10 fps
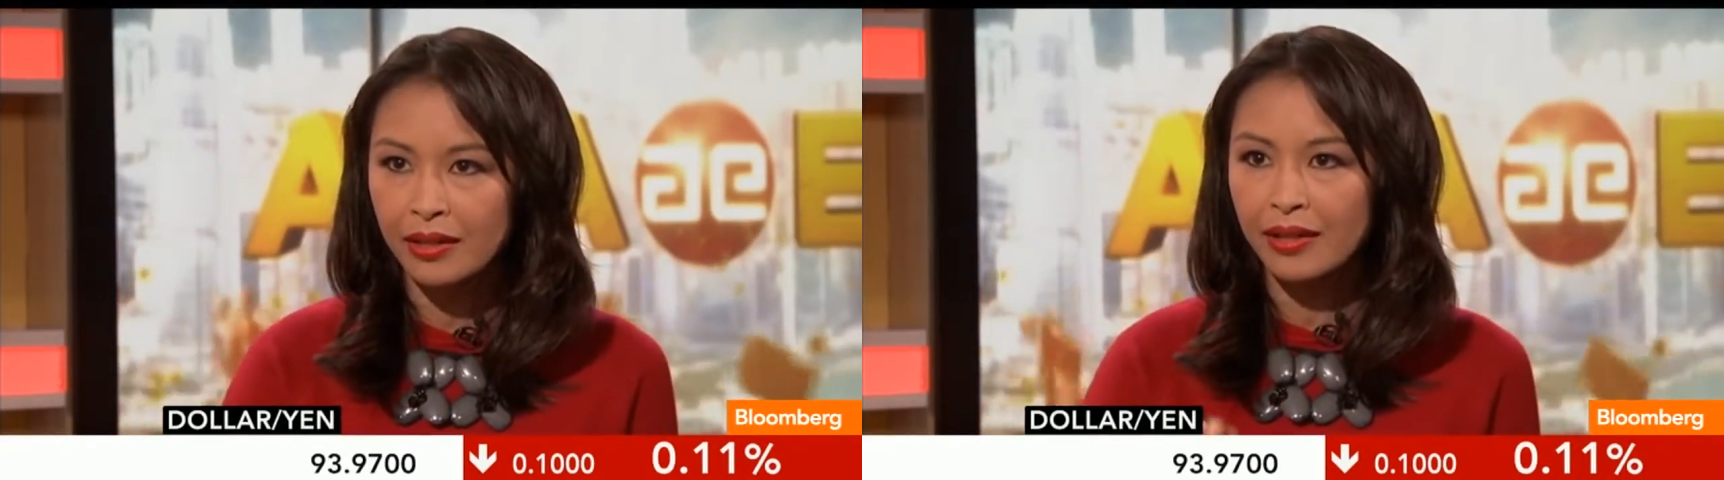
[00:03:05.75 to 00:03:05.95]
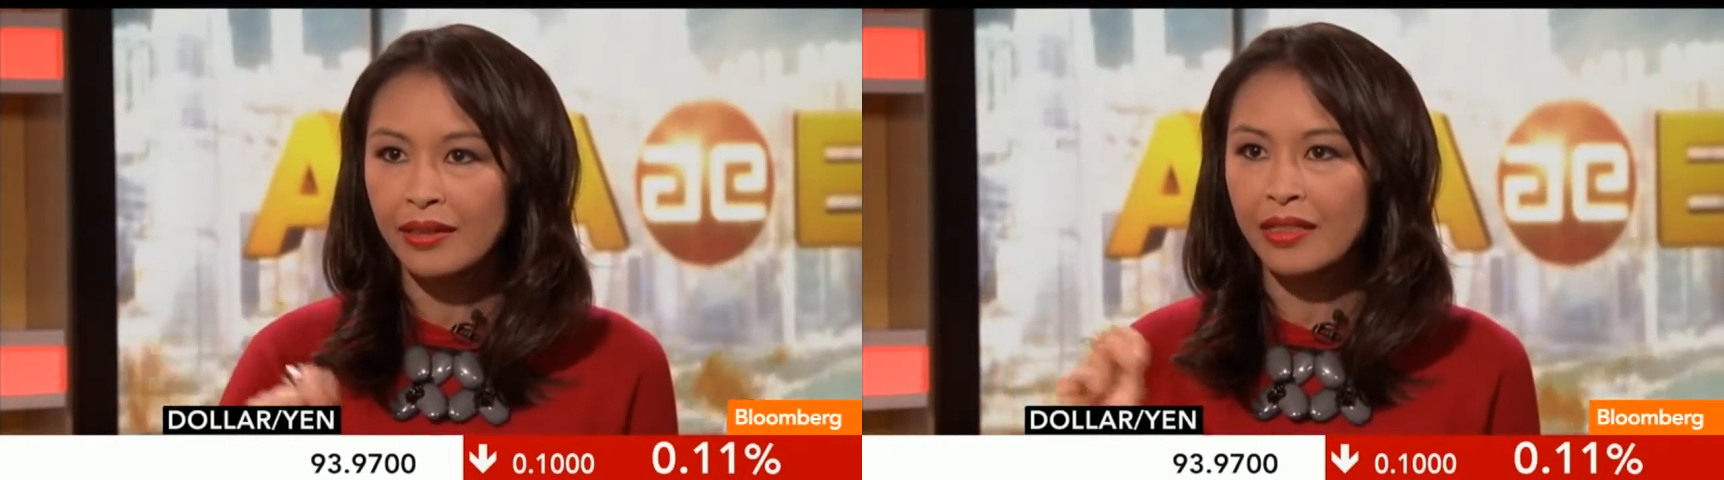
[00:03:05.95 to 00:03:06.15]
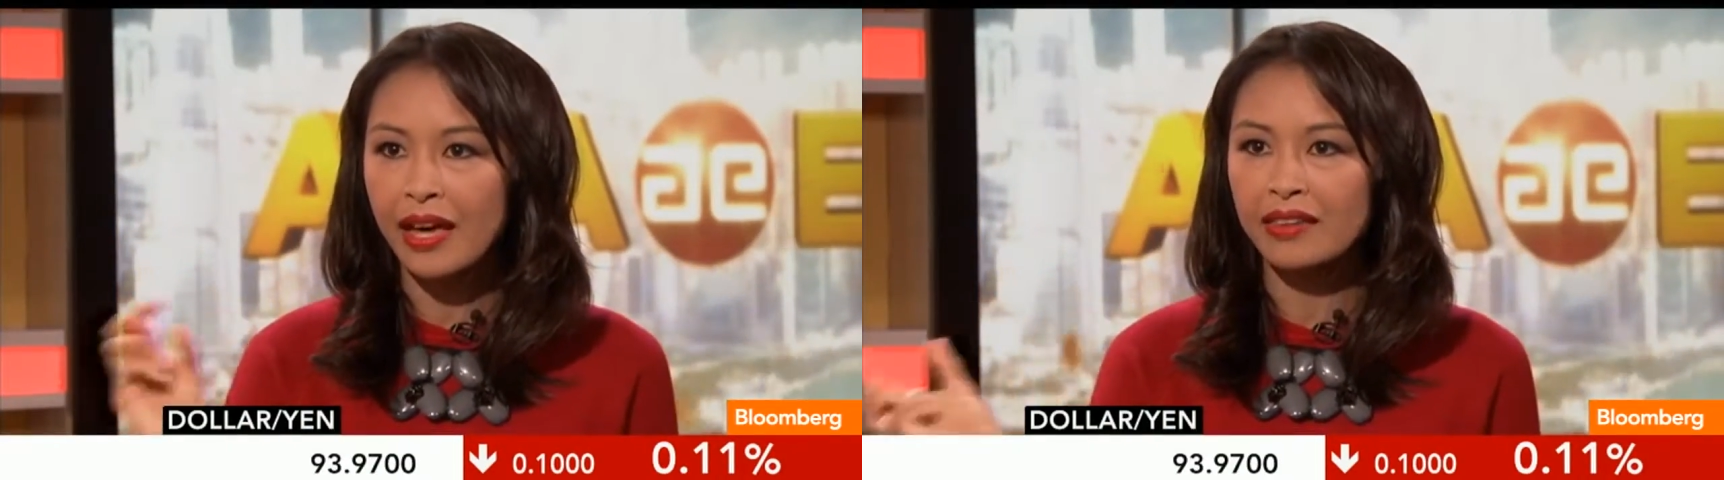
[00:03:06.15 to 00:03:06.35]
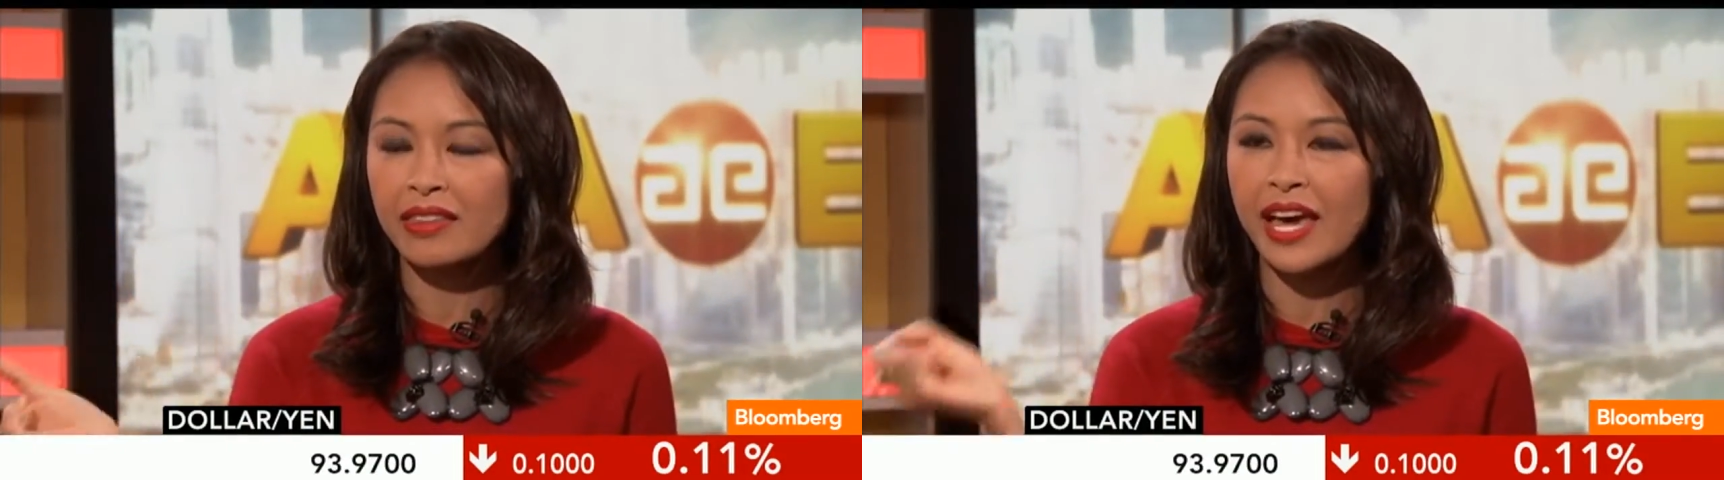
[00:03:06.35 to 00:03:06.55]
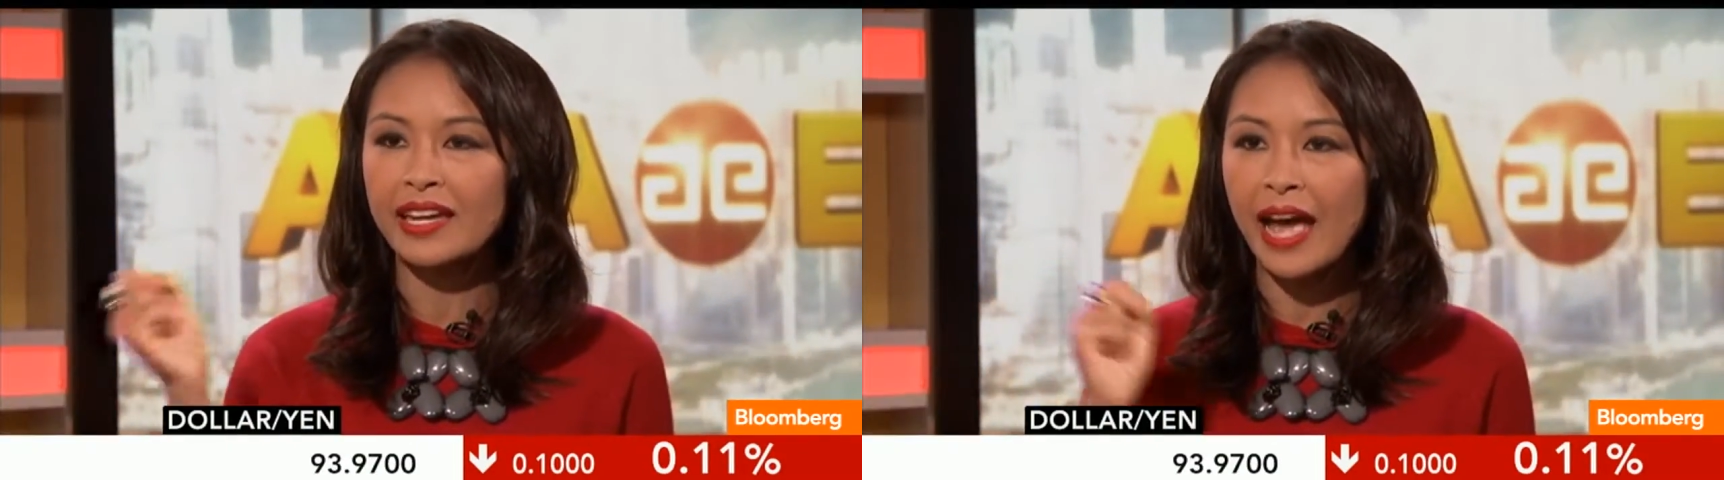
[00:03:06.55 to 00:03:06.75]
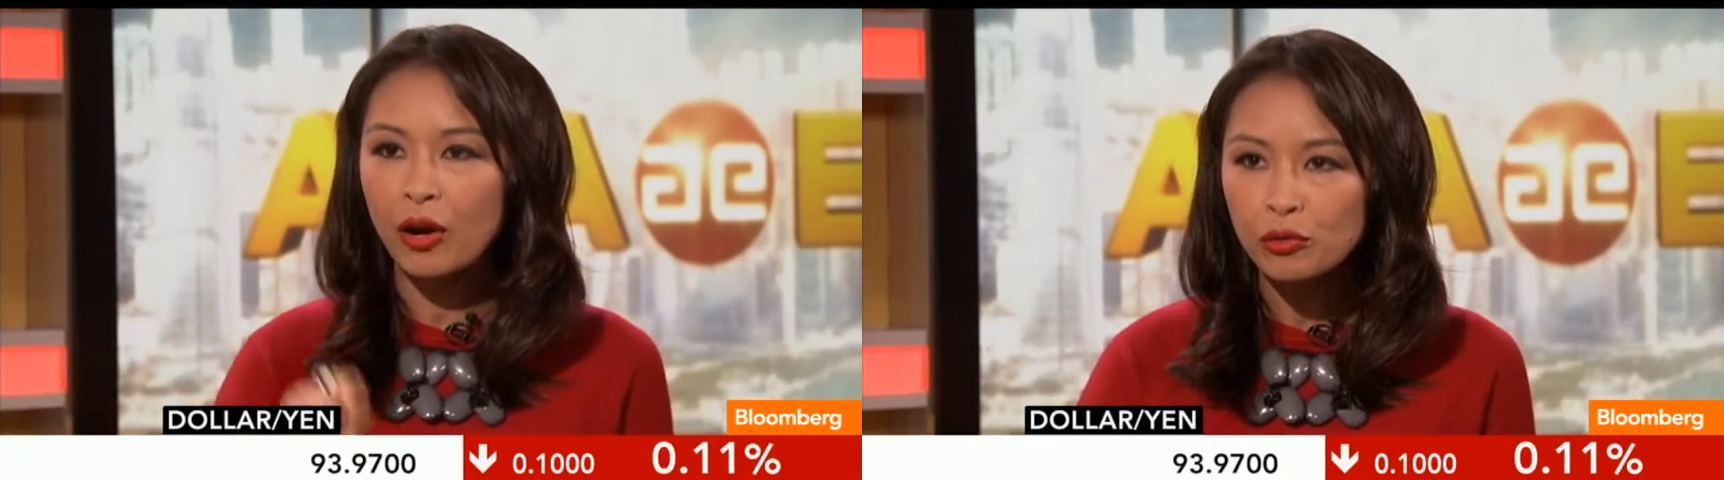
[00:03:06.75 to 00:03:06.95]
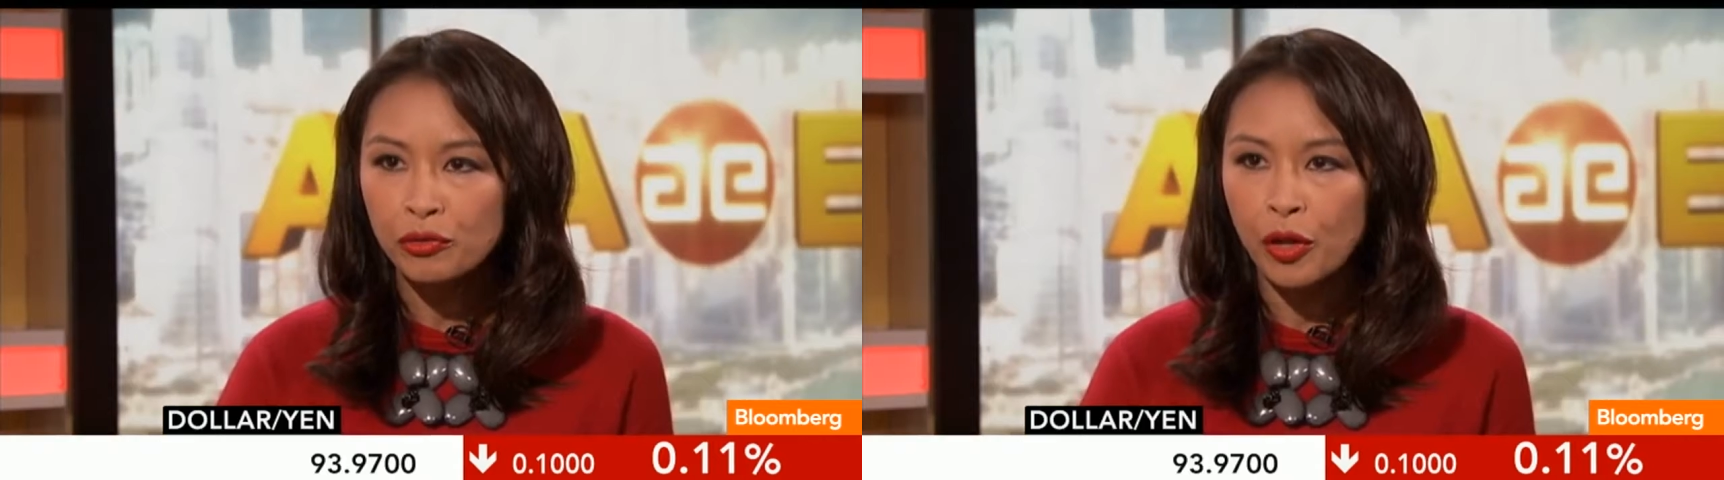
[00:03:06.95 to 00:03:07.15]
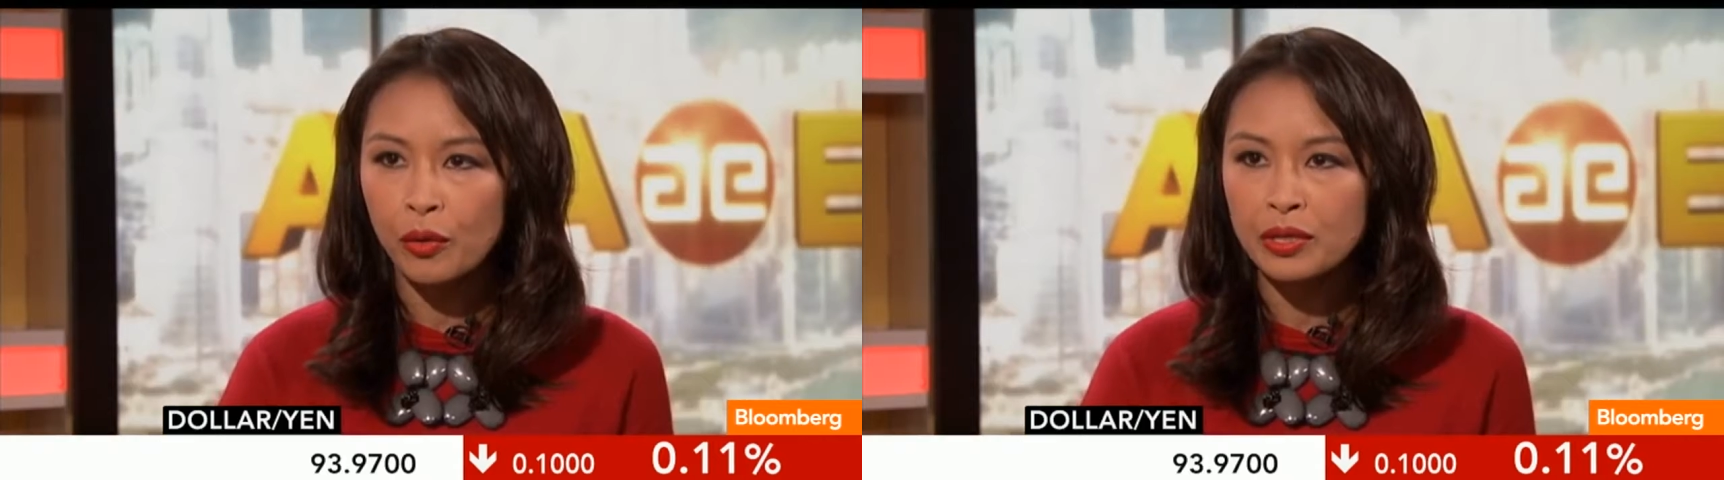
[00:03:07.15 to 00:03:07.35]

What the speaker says: that outflow